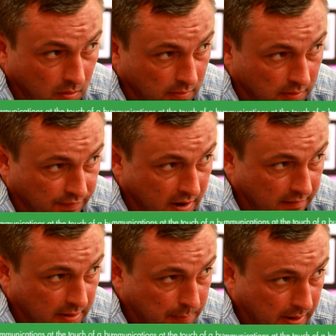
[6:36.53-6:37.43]
the
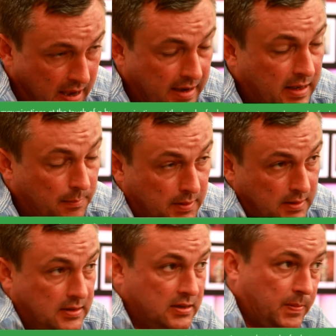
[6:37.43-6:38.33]
varying PA
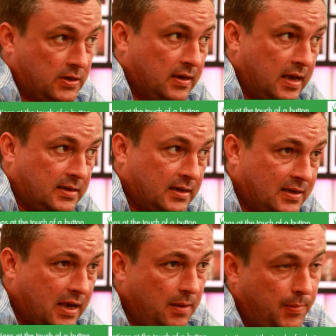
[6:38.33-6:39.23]
companies, especially
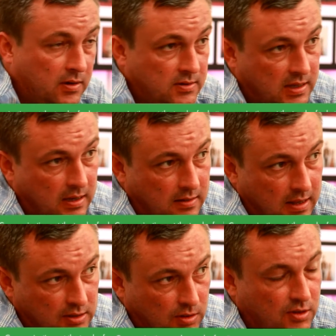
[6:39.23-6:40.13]
SSE, because
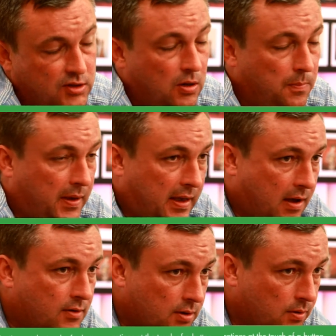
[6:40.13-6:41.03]
they do the two big
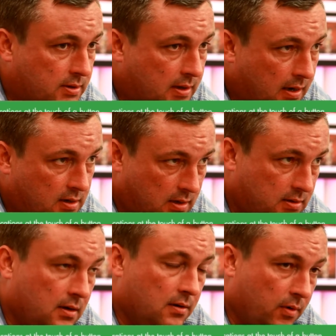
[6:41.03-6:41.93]
outdoor stages,